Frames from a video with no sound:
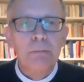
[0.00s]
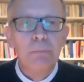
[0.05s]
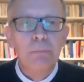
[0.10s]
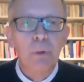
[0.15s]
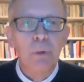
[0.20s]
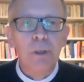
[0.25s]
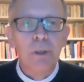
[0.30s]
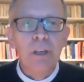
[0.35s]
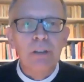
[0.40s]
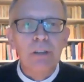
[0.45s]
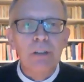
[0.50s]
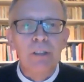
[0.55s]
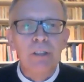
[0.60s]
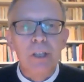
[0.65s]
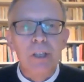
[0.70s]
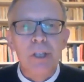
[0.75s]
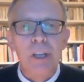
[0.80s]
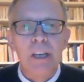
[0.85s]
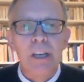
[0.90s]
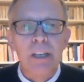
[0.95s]
Maundy
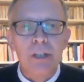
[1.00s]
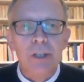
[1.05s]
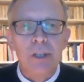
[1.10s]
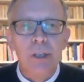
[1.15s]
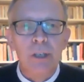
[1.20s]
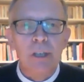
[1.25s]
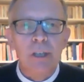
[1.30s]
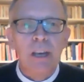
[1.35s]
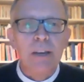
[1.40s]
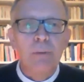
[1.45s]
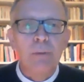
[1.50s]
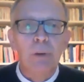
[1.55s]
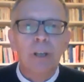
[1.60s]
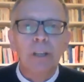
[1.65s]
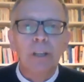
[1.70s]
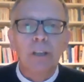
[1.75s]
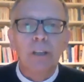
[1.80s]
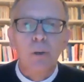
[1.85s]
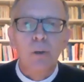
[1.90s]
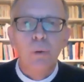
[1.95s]
Thursday is the day
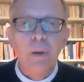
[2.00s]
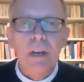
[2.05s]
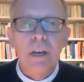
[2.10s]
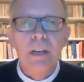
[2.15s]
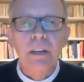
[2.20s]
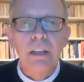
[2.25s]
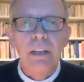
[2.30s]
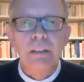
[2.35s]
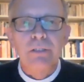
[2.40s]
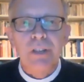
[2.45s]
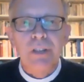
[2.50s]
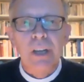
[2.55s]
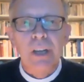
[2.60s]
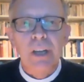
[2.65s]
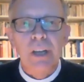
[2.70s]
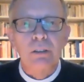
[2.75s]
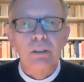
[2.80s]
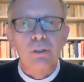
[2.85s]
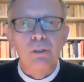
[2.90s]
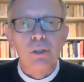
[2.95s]
when the Queen gives
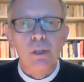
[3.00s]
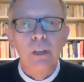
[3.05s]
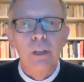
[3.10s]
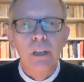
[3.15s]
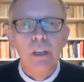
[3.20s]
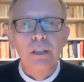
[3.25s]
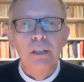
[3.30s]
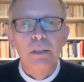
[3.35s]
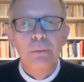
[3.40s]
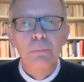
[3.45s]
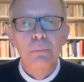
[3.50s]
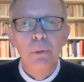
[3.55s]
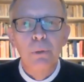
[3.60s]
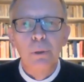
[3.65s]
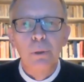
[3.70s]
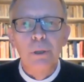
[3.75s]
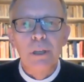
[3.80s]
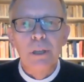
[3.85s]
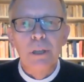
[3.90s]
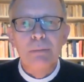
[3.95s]
out the
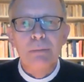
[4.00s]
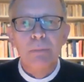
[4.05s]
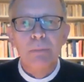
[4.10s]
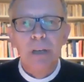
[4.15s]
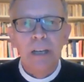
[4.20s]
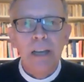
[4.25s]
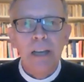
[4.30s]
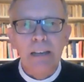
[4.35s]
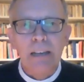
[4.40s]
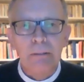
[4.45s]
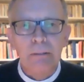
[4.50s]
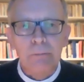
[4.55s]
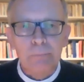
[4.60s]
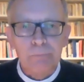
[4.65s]
Maundy money.